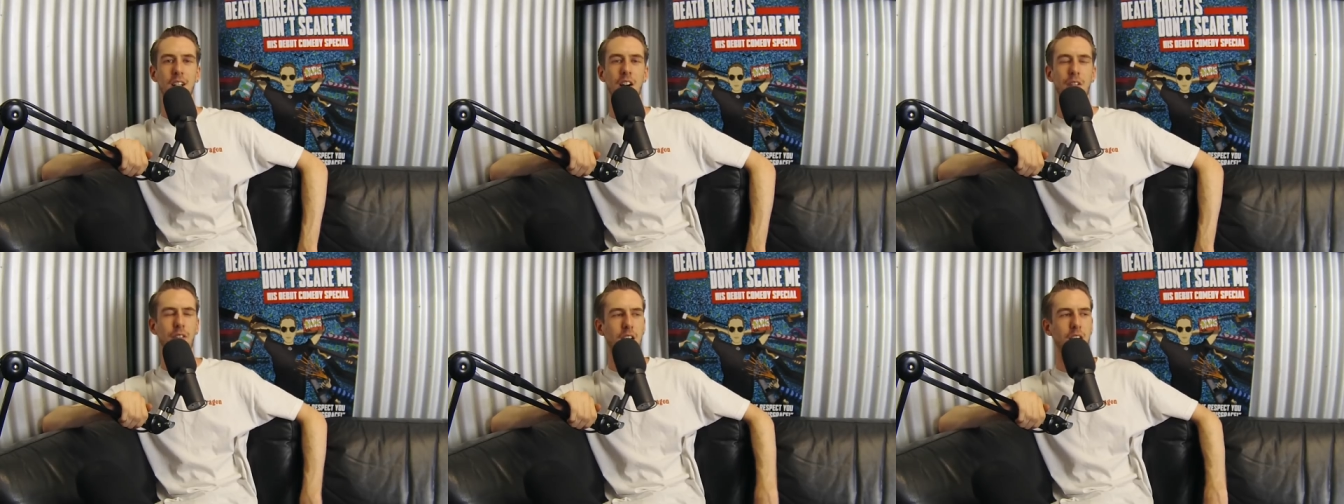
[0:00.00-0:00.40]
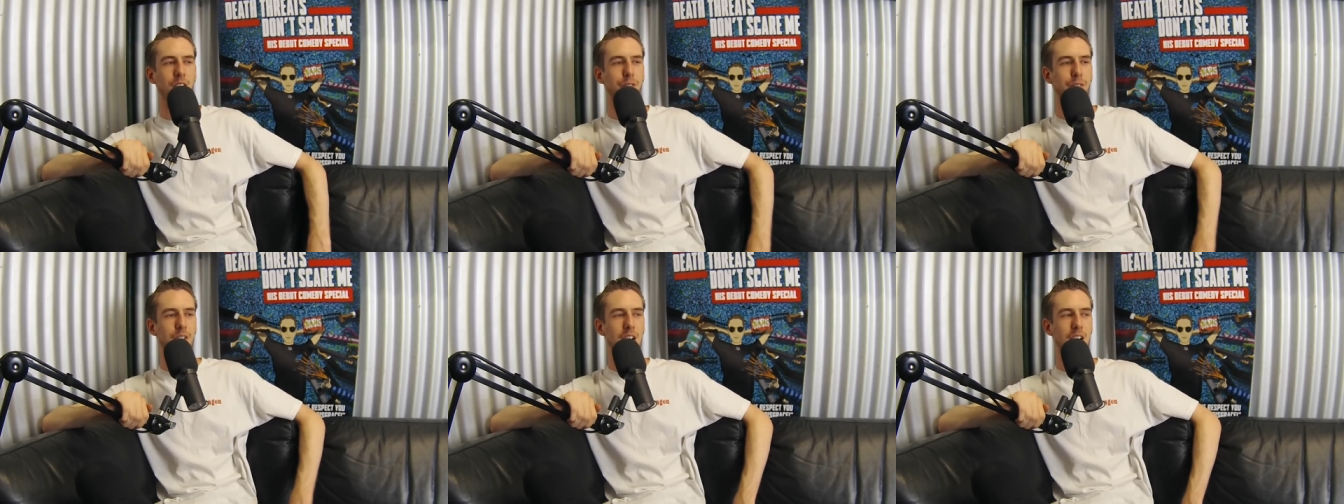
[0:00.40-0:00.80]
Of oh
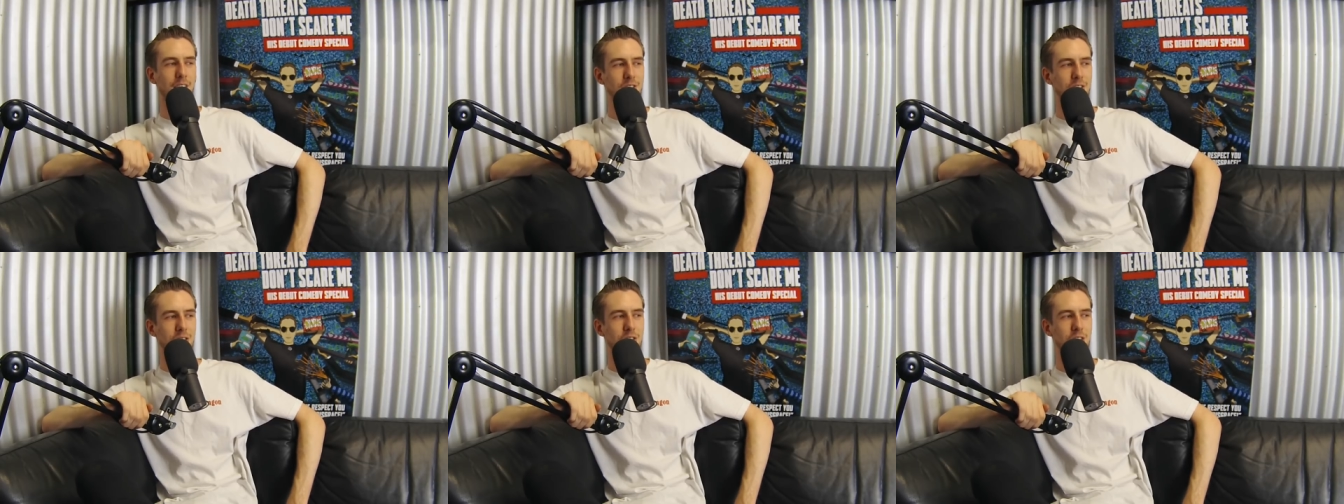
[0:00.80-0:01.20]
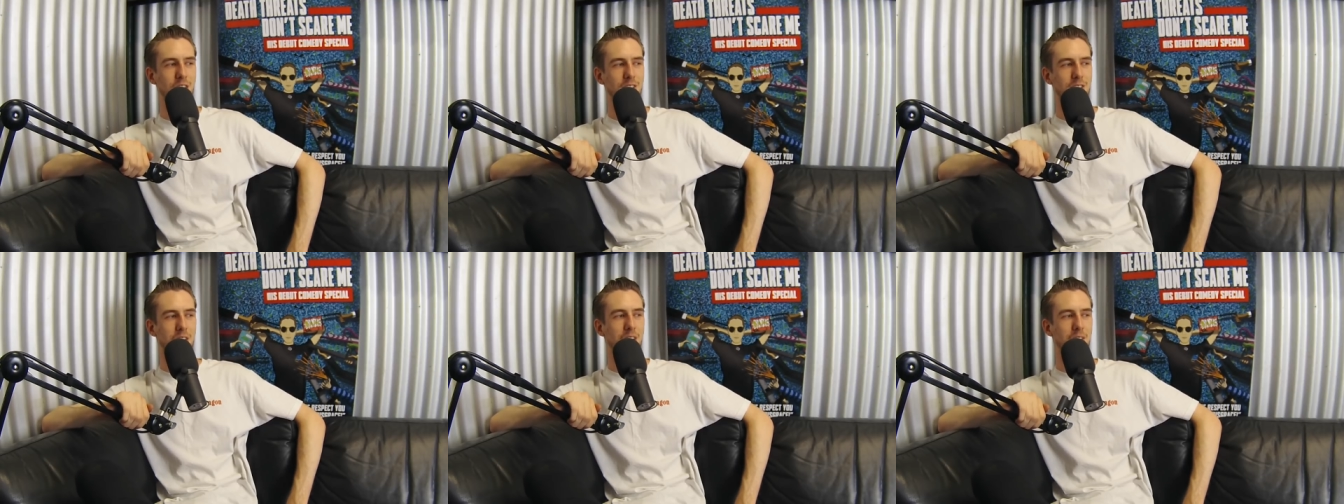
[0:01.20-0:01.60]
fuck, this
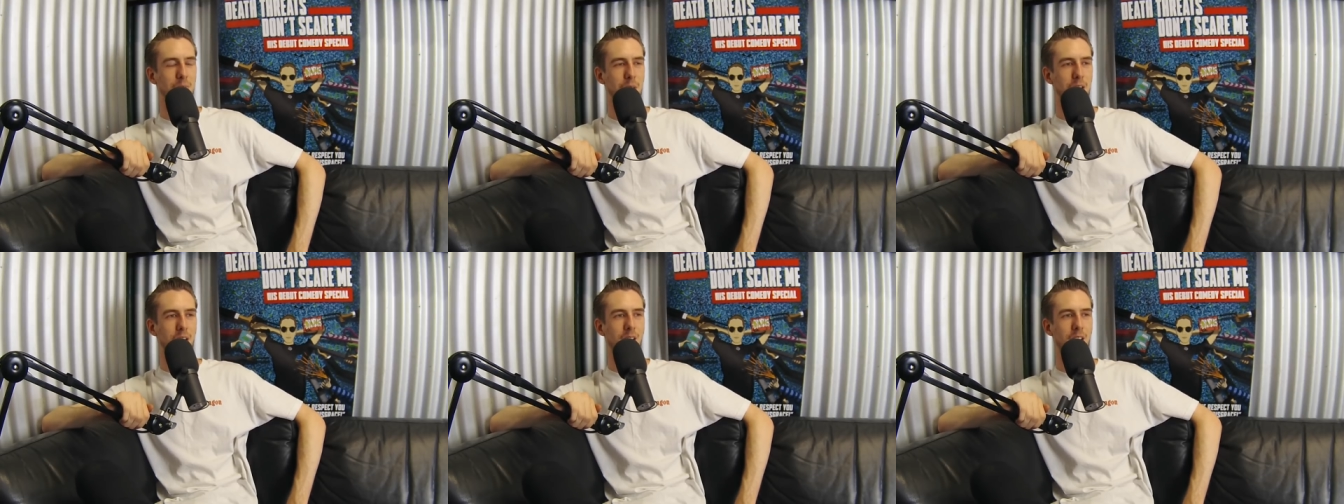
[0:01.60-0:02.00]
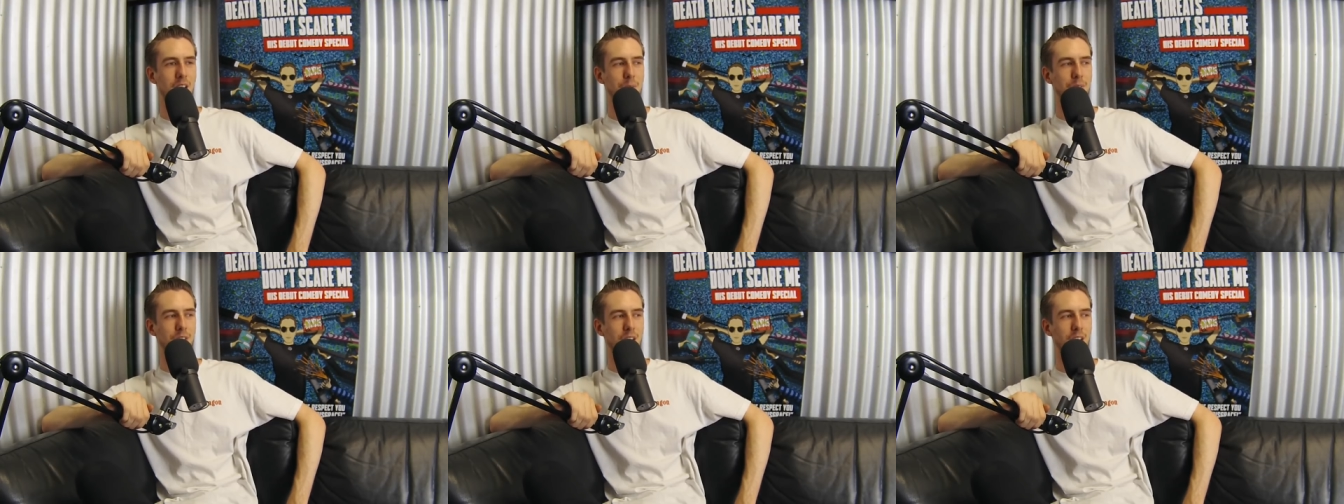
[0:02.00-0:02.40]
chick's got better
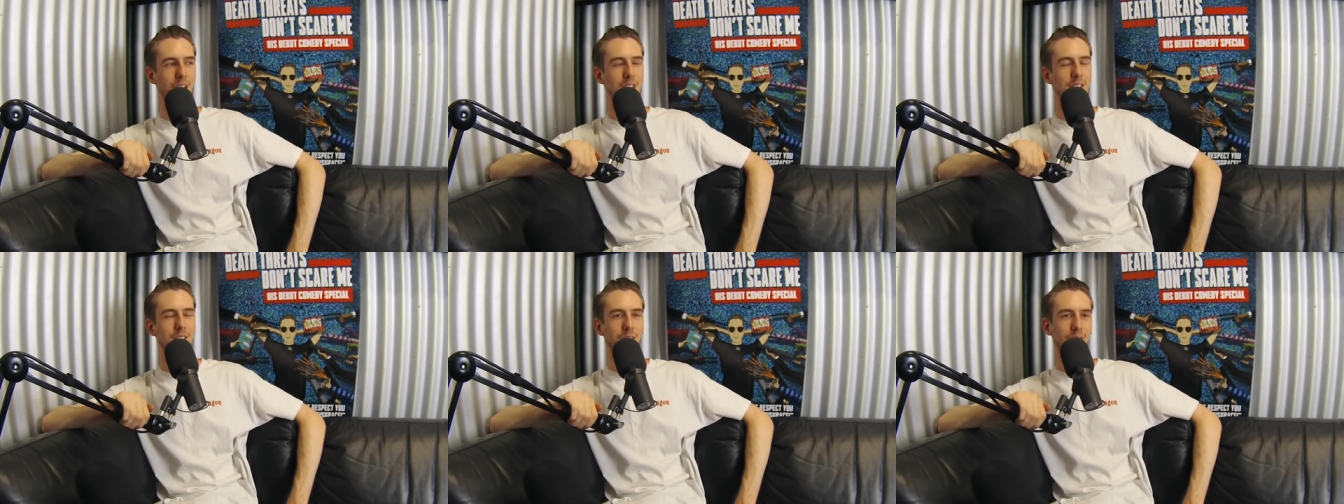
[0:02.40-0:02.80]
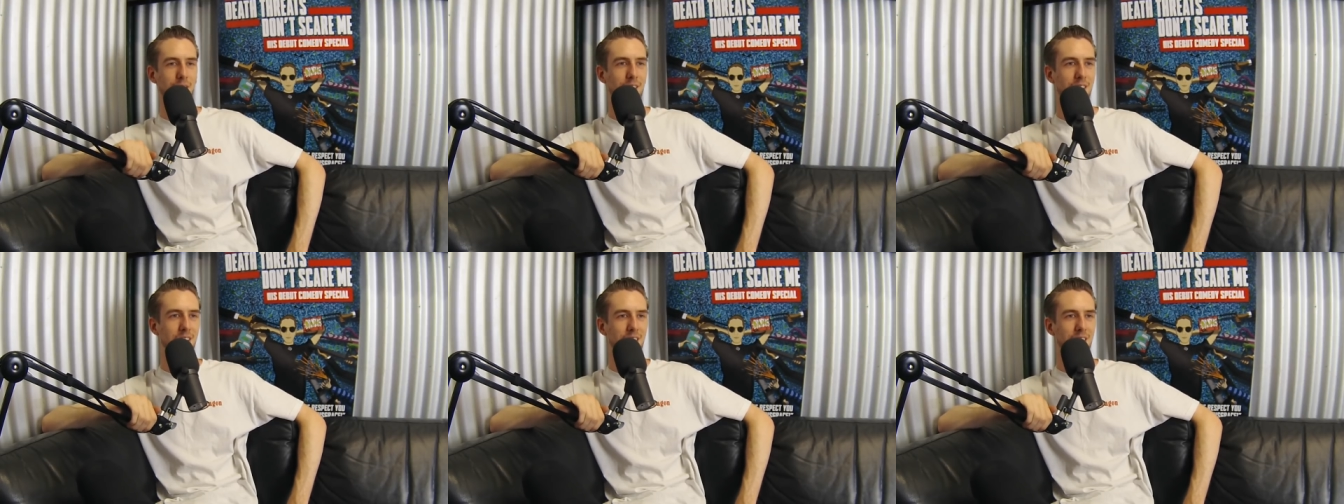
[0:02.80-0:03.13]
arms than I do.